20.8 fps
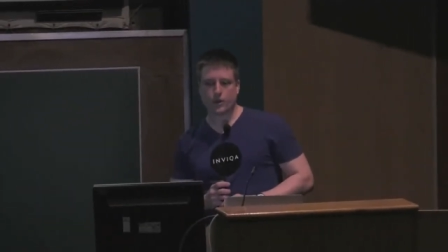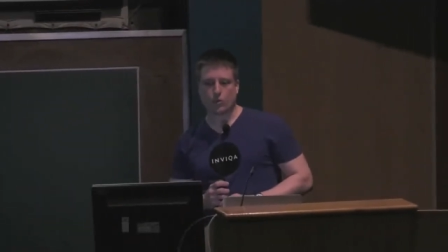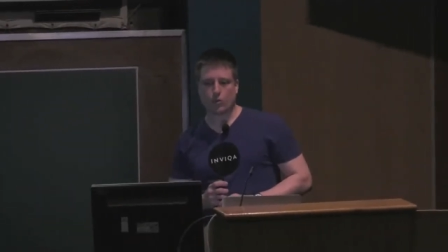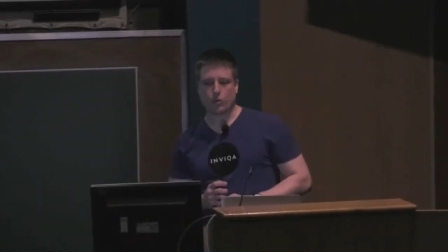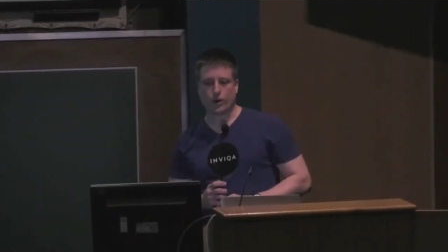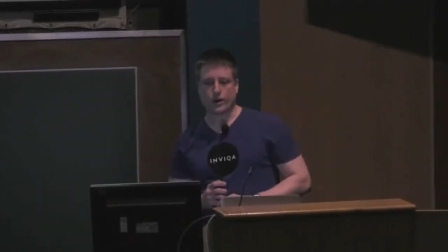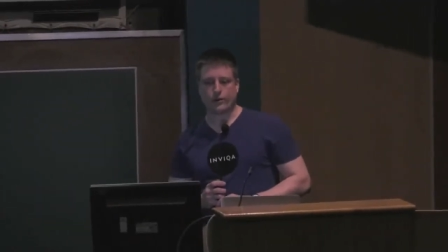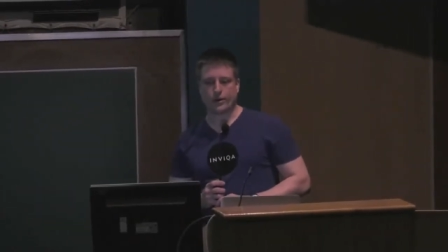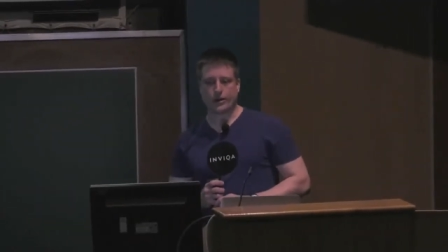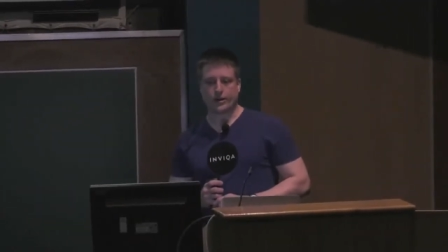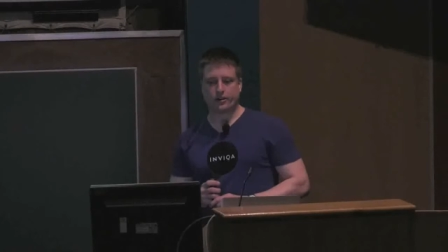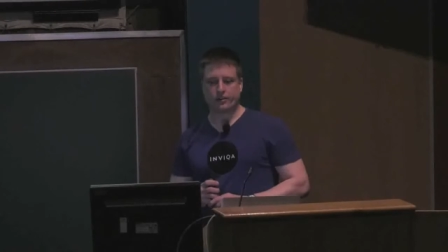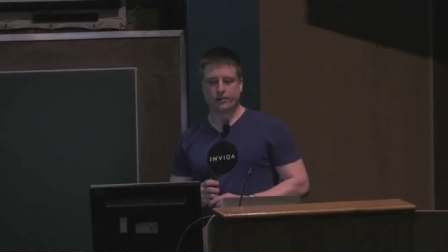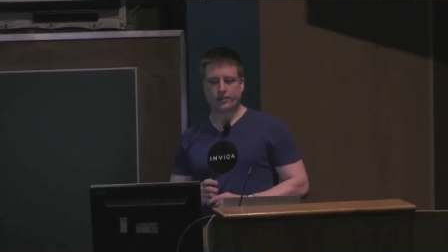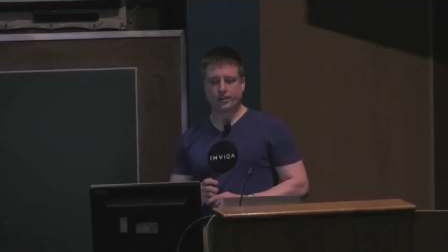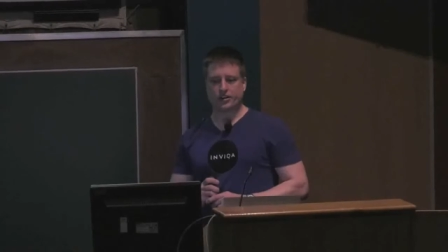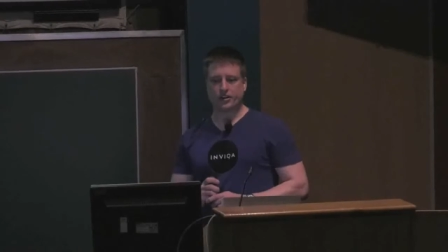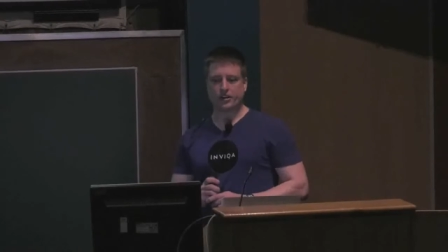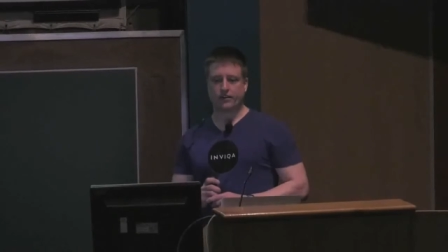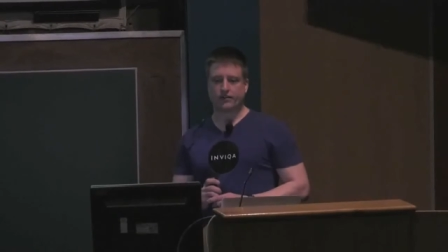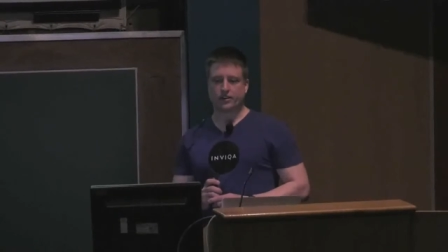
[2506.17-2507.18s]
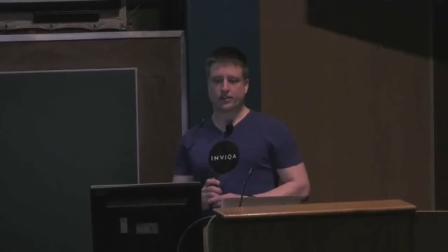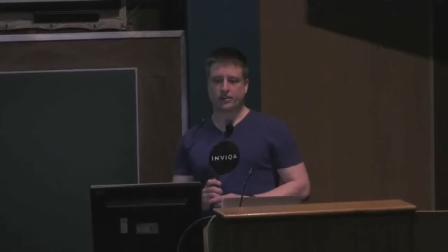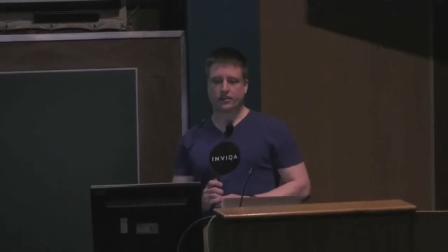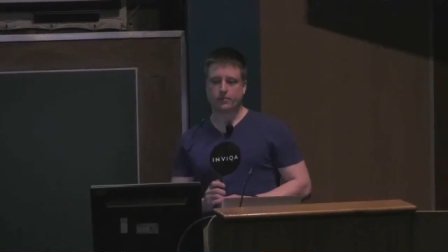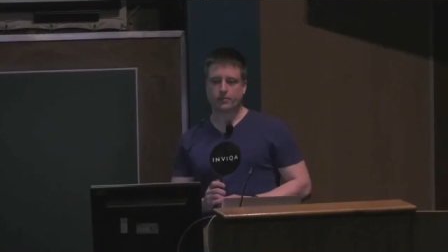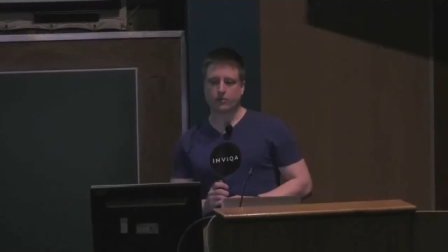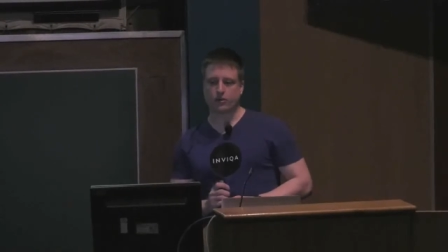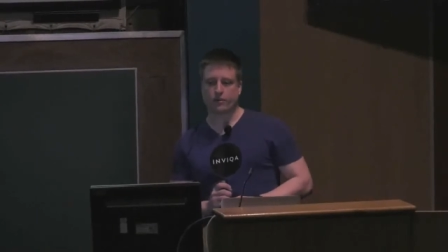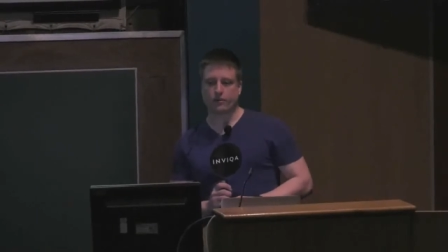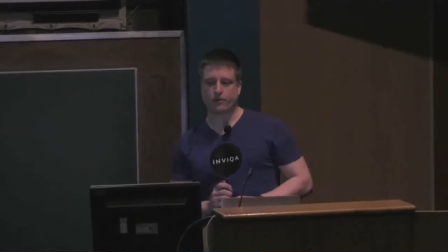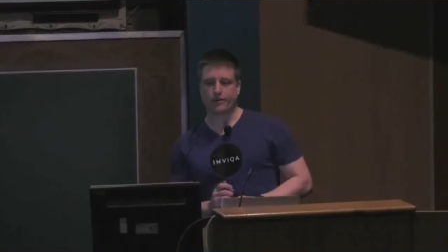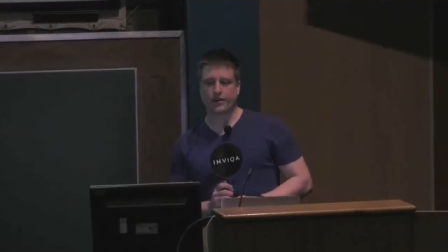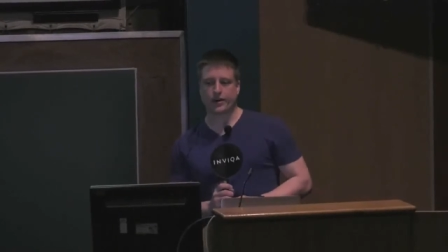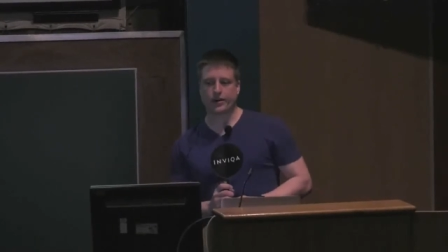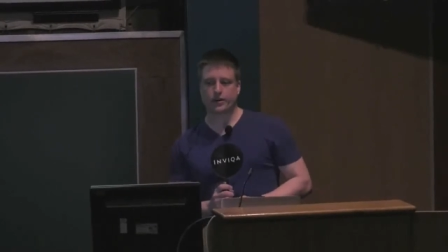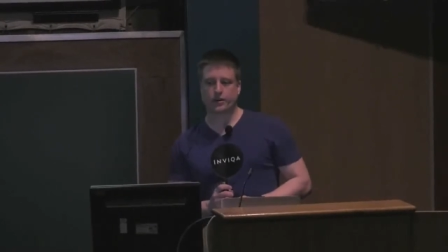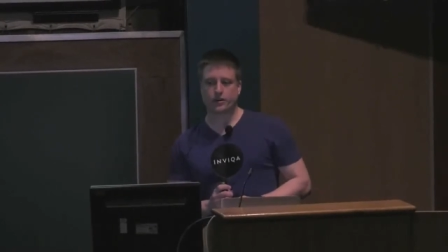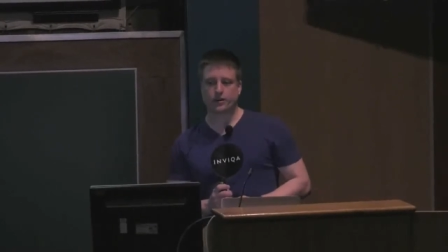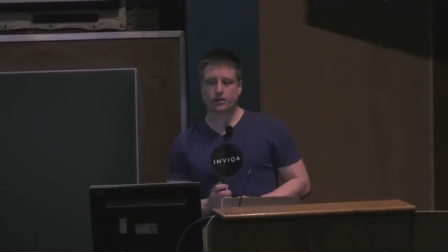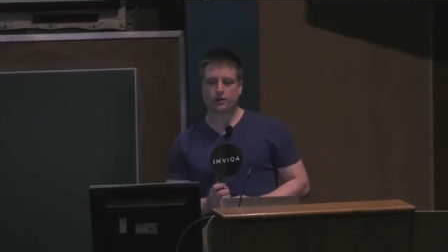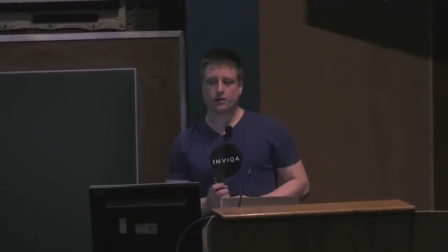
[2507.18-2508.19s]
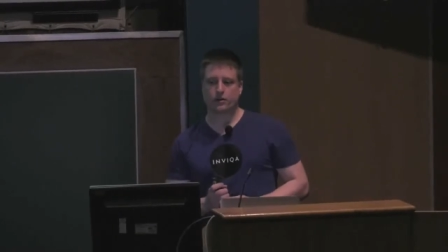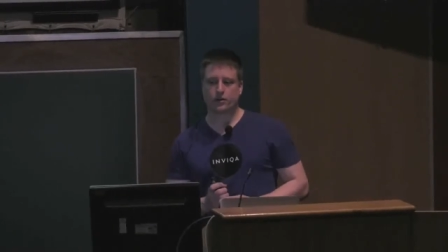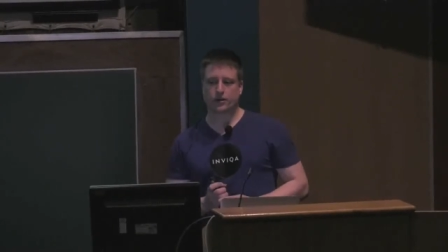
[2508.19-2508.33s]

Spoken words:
way we could have achieved a similar effect: